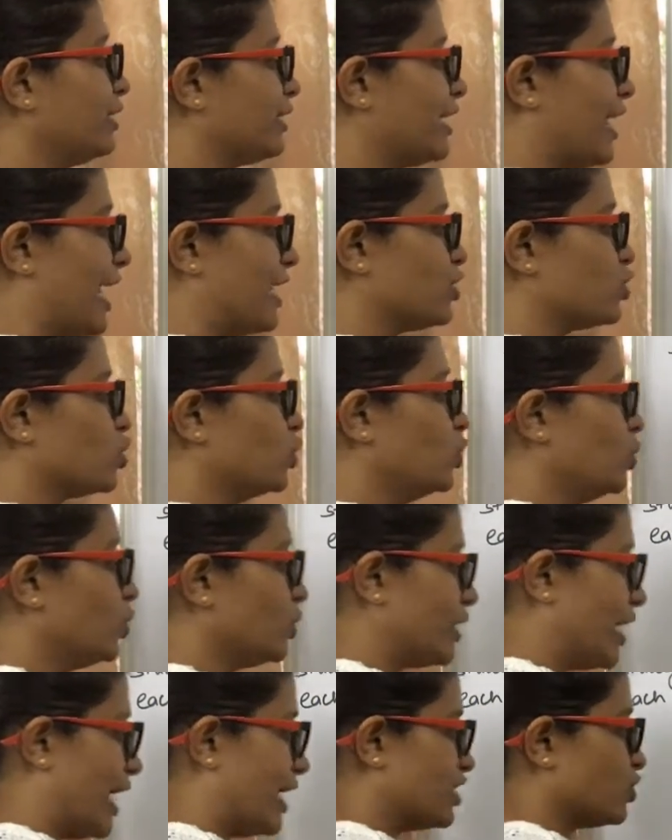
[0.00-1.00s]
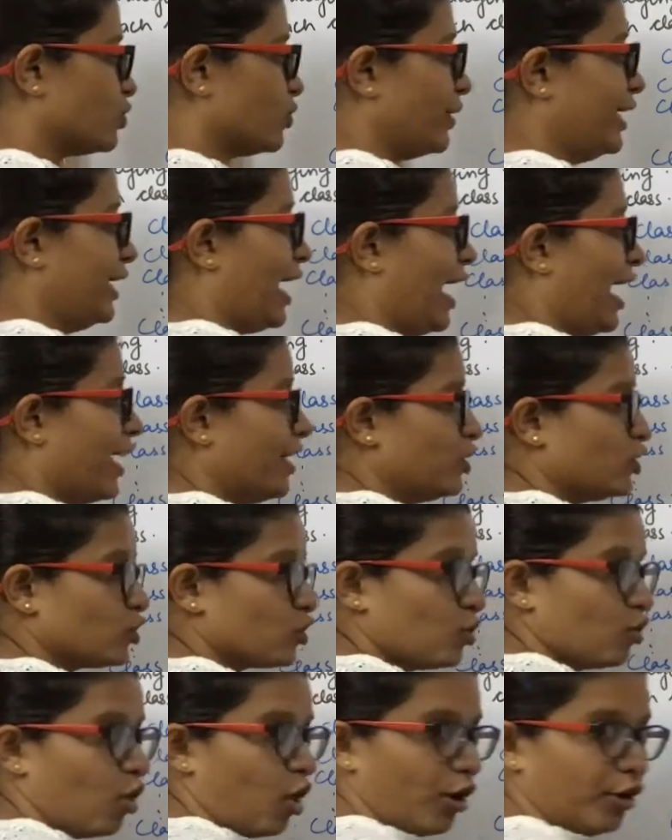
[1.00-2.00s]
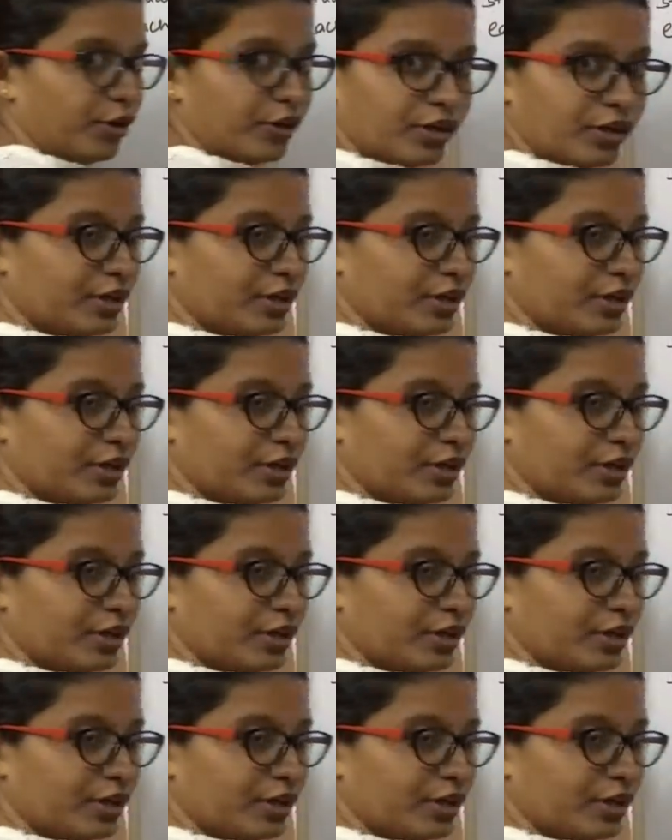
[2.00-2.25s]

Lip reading: class 2, class 3, and so on.